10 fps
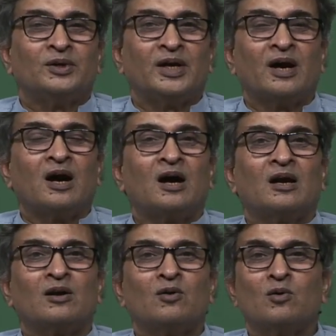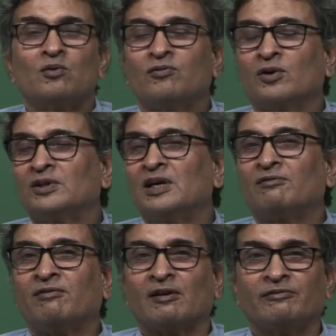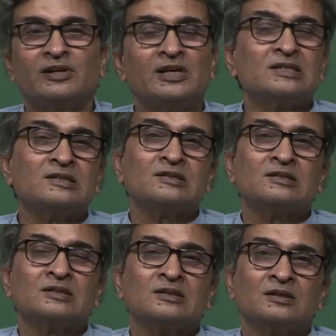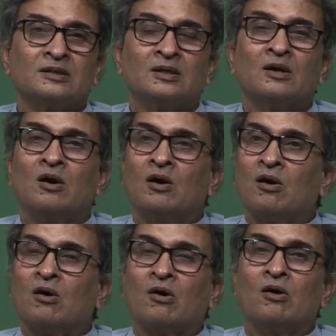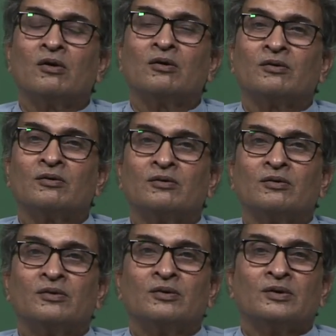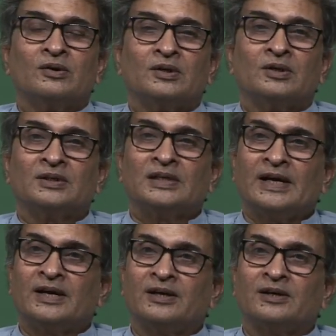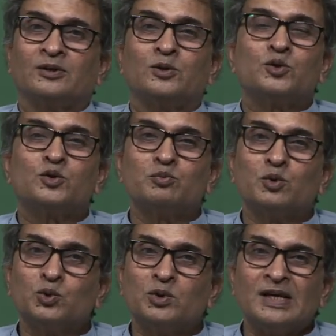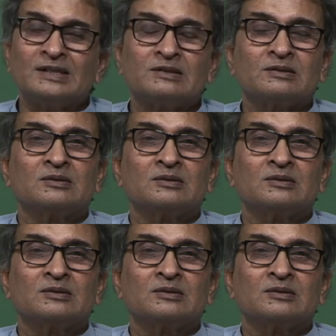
They are known for their fluffiness or their smoothness,